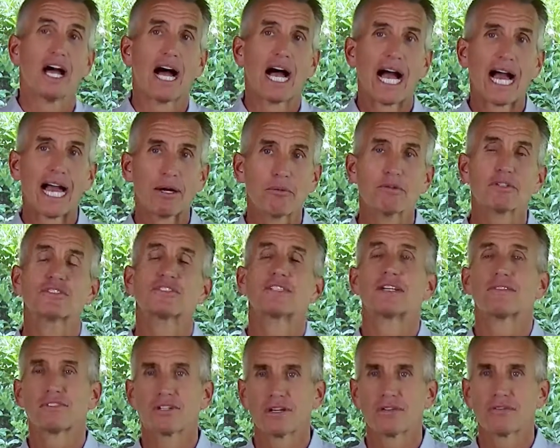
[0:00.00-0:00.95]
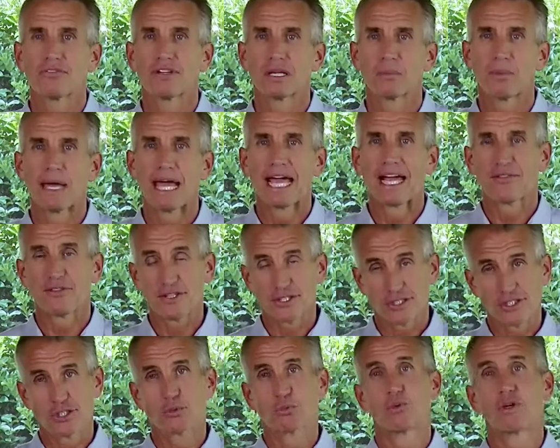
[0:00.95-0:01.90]
I received your feedback.
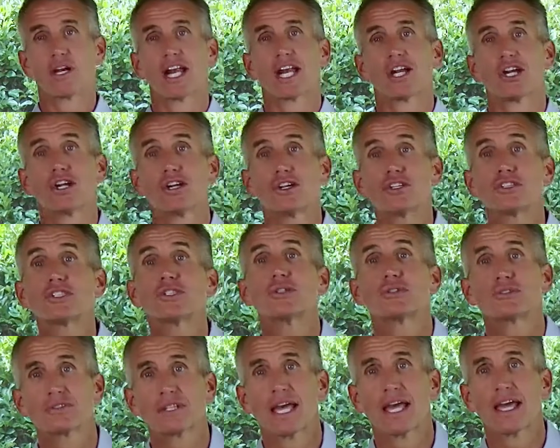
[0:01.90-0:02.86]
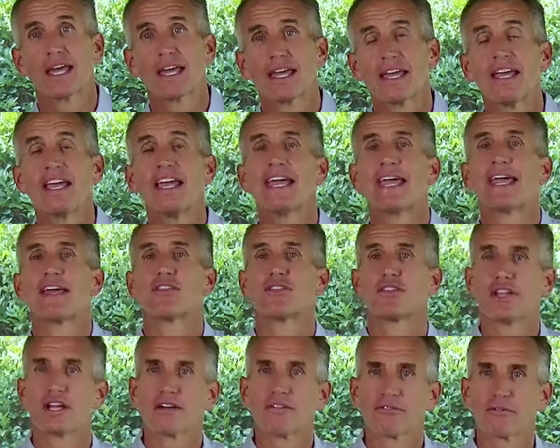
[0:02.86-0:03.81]
This is what I heard you say, and
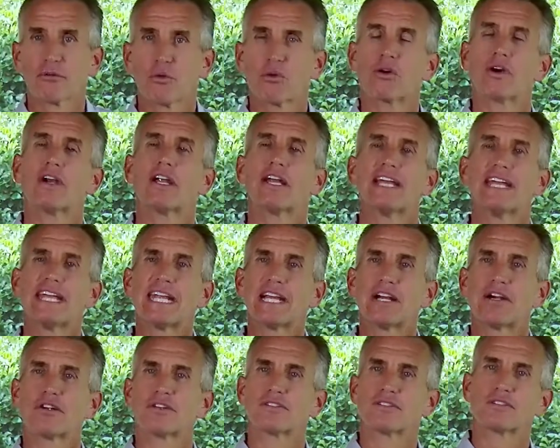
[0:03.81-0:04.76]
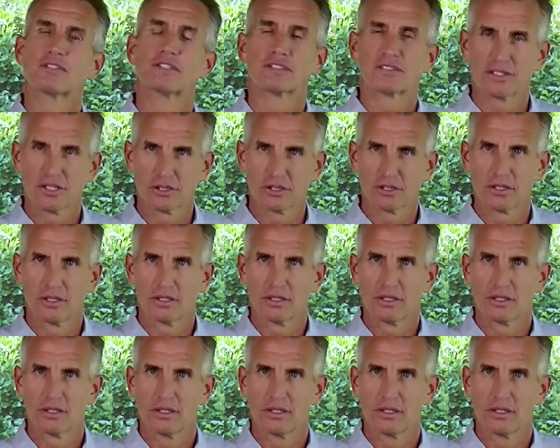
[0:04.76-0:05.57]
therefore, here is the decision.